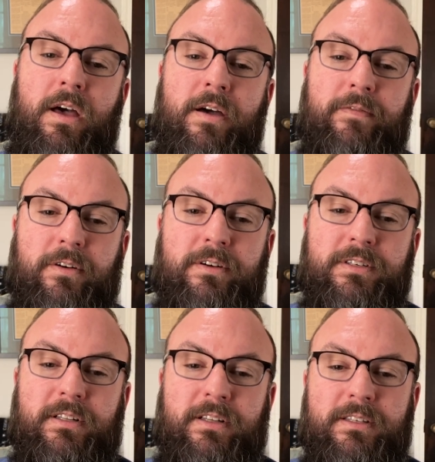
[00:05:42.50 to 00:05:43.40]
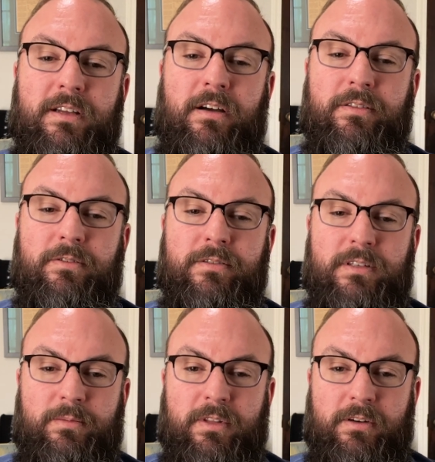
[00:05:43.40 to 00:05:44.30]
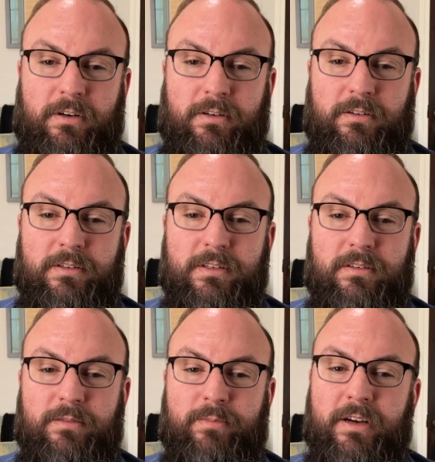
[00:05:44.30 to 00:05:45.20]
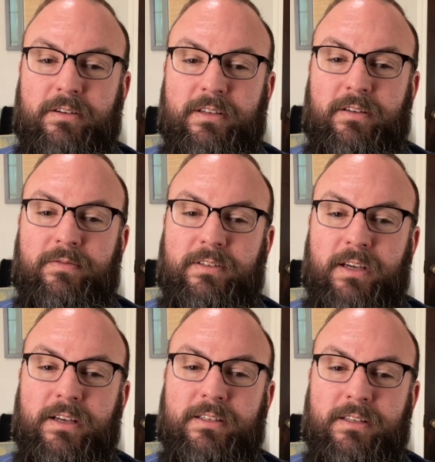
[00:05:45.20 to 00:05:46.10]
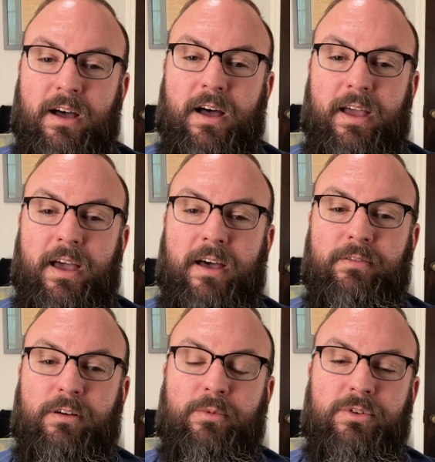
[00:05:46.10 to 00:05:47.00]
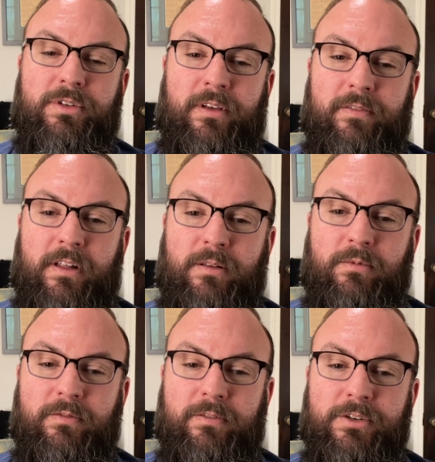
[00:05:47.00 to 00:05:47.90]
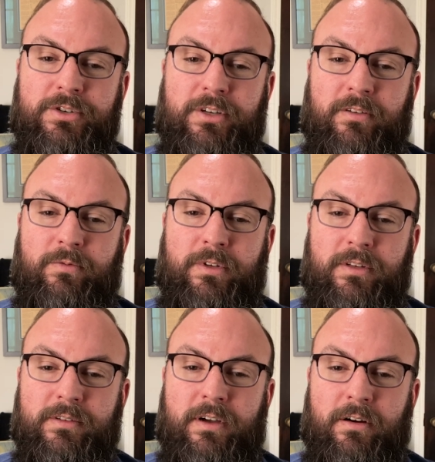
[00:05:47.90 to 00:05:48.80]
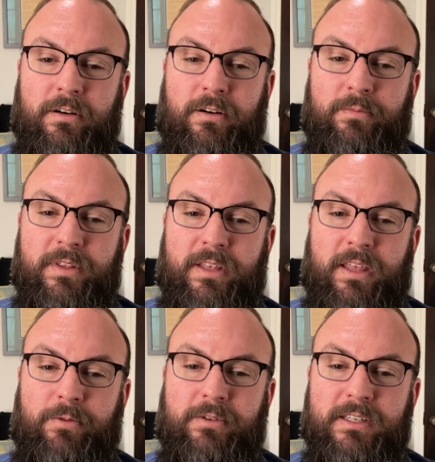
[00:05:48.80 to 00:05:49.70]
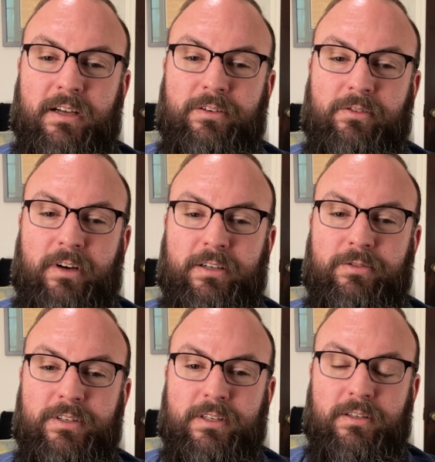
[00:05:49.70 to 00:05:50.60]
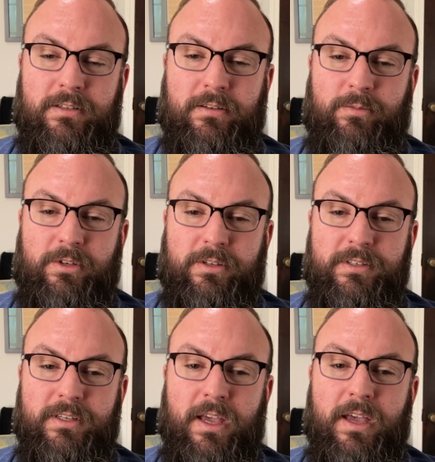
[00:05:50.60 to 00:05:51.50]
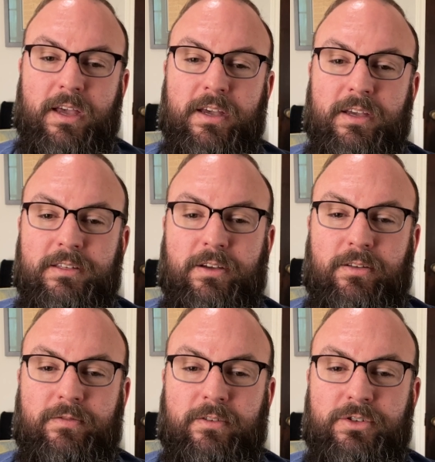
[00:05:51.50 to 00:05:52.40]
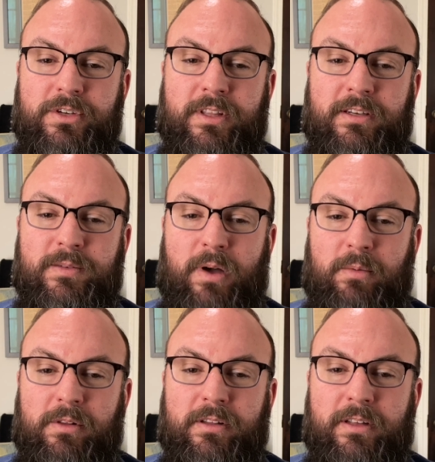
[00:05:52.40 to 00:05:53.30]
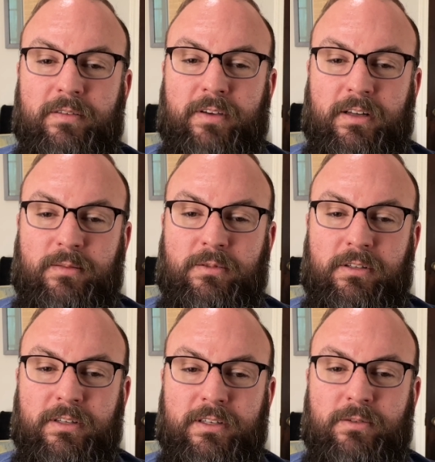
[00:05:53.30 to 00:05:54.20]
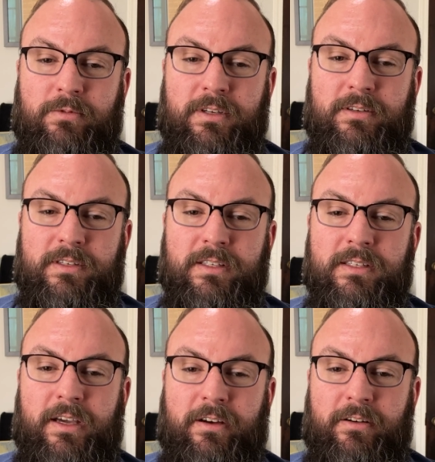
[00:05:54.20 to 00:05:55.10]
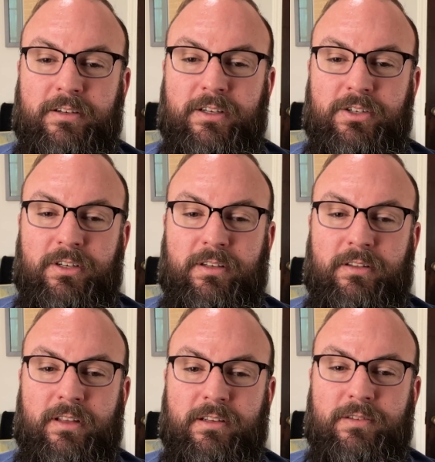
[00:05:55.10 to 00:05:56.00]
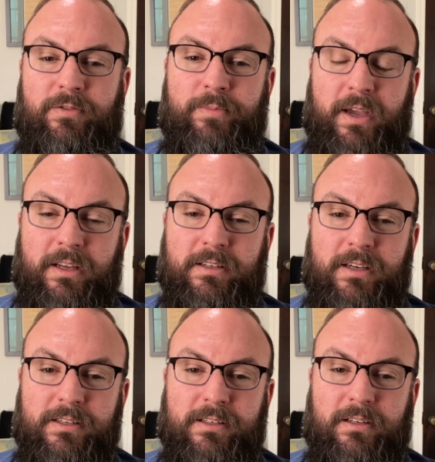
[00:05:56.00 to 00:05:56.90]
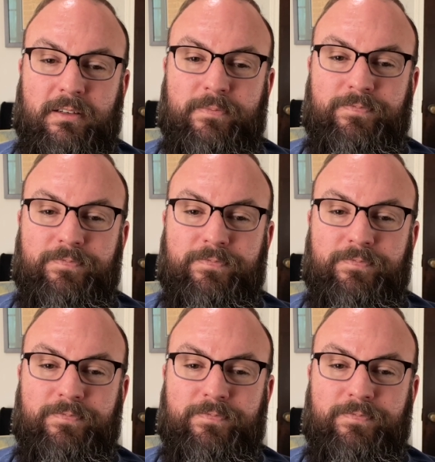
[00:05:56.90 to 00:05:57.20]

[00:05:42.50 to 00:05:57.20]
First, let's talk through some of the hurdles. Microsoft does not have a commercially available version of Windows ARM that they will sell direct to us consumers. So the version that is publicly available is a Windows Insider Edition that is for beta testing.